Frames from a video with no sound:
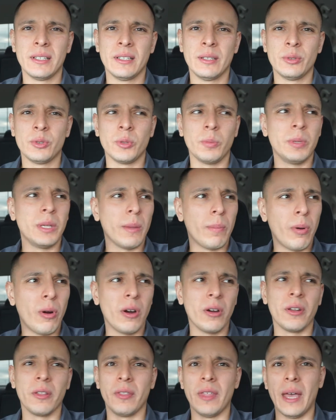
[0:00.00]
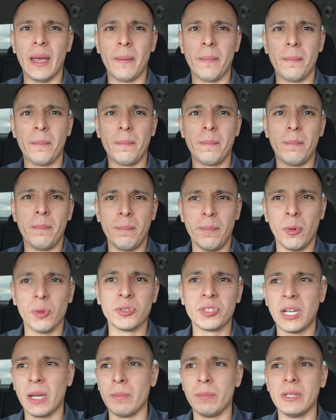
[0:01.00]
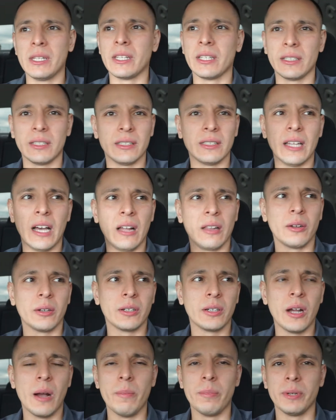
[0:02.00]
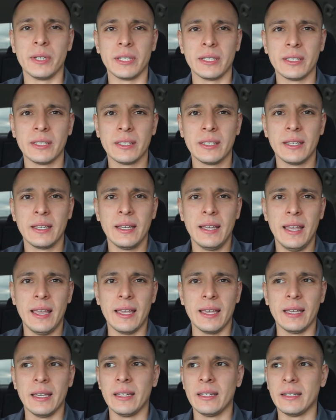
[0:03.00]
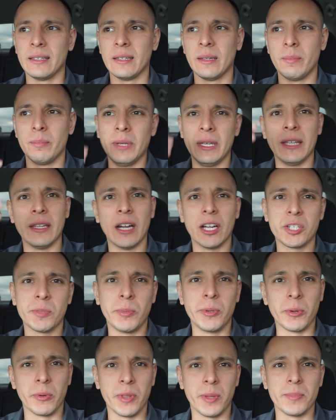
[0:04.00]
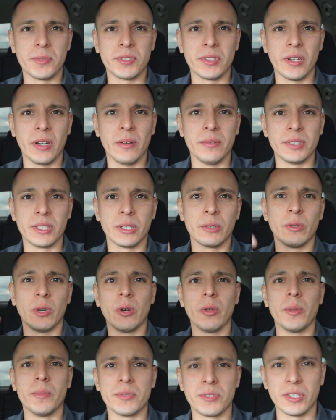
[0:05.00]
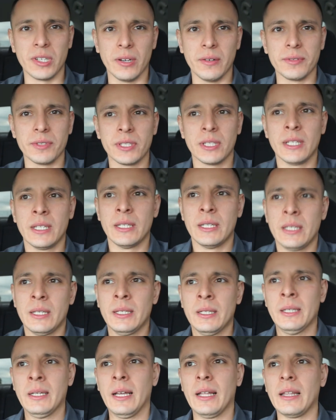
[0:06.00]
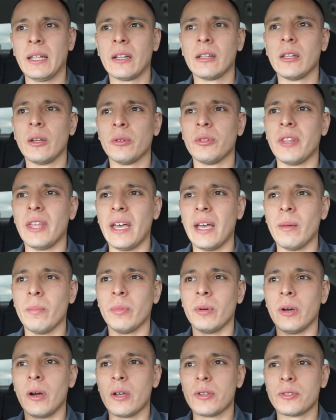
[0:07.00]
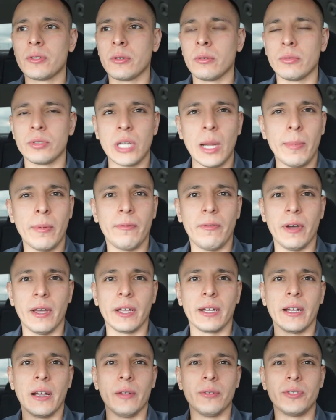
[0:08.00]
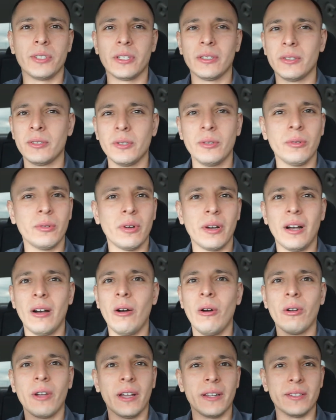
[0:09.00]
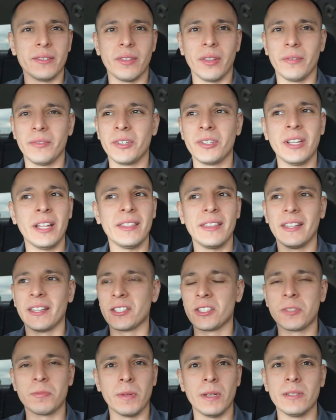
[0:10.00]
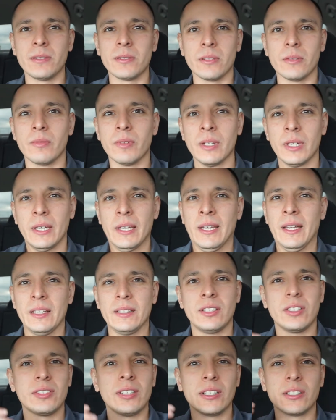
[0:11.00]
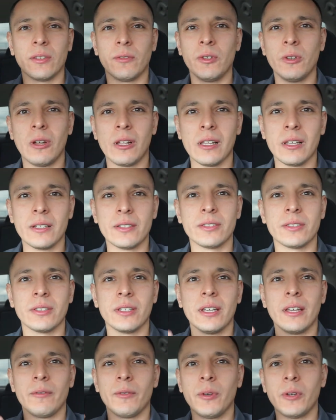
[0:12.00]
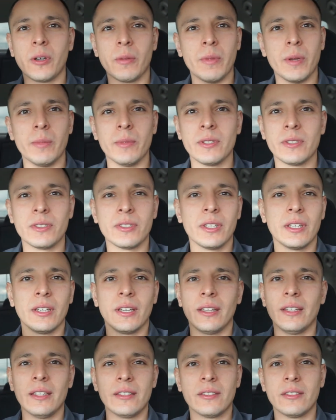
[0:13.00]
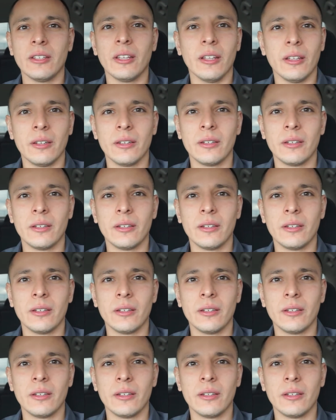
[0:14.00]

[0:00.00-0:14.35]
to be a part of that multi-billion-dollar company and be an entrepreneur themselves and grow themselves. Let alone that, but also Shopify accounts. You can do all kinds of stuff. They're not that expensive. It just takes a few clicks, a few commitments, and that's it.